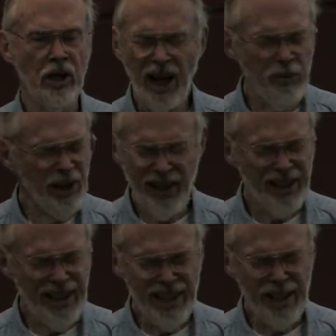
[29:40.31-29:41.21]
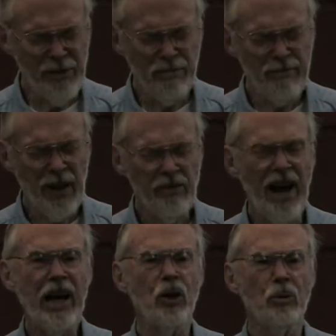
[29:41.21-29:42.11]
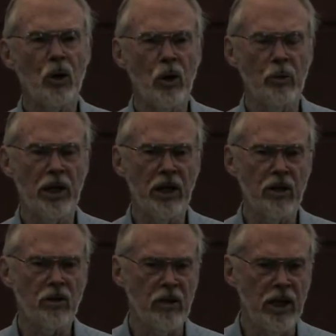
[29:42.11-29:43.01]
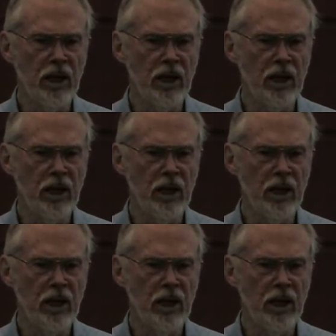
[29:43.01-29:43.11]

I mean the vacuum equipment industry.